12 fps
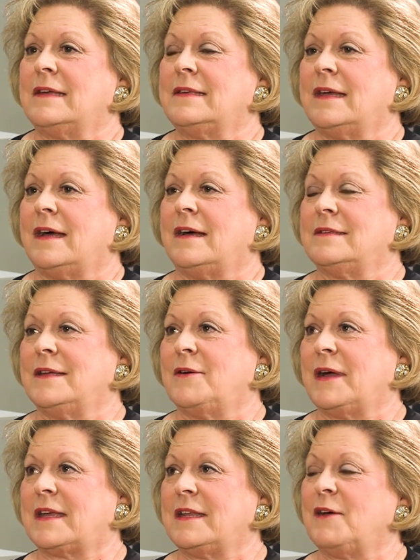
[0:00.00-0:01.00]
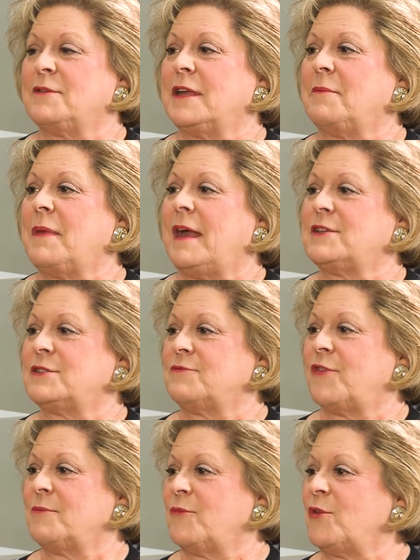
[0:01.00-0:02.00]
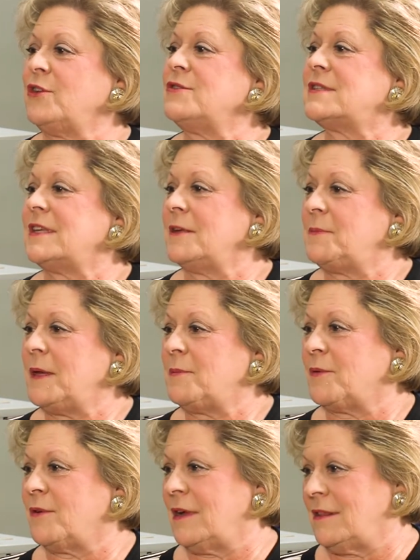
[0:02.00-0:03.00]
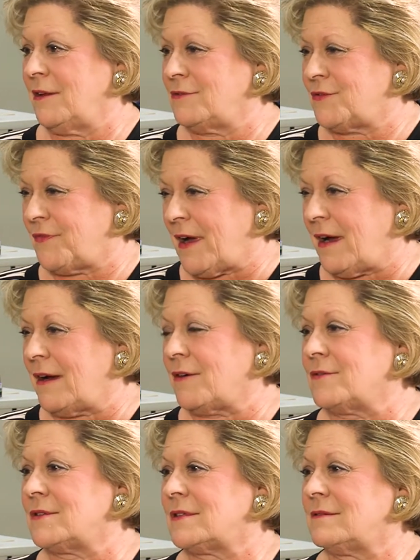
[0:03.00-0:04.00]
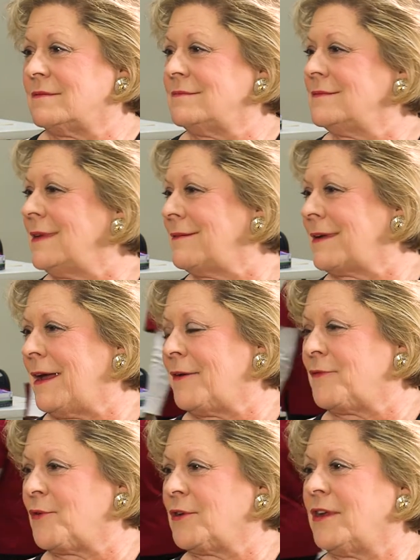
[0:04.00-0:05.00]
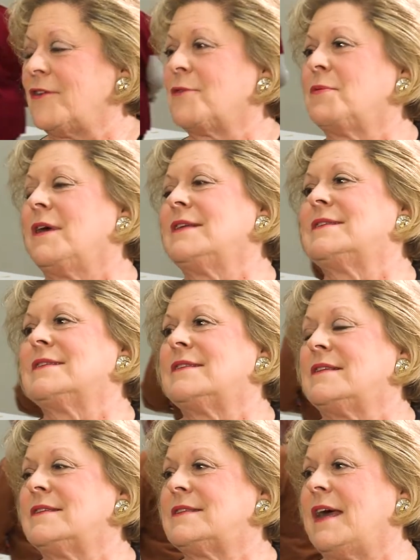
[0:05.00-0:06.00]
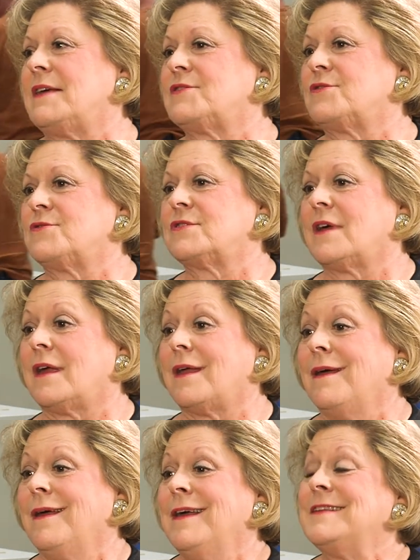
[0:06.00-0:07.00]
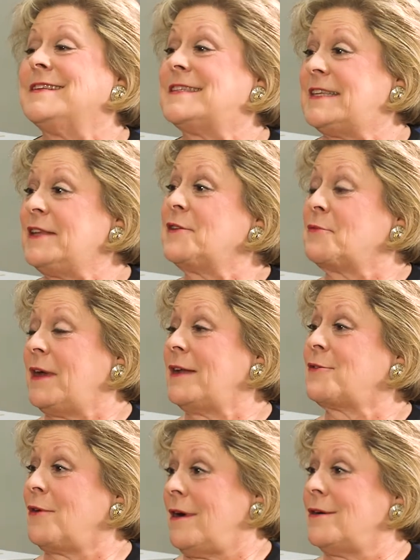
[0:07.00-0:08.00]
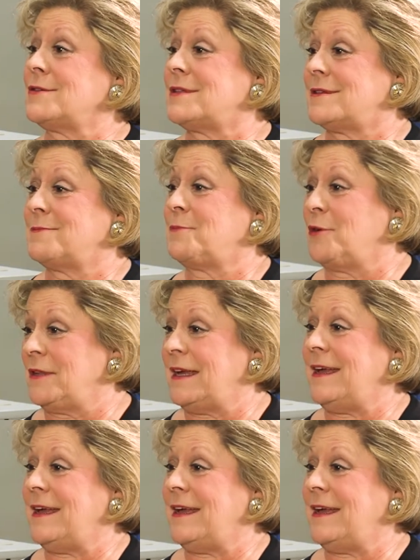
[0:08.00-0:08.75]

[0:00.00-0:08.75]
Yeah, I know. I can only imagine from when you see people in those fires, California, other places, the disasters, like to see the Red Cross pull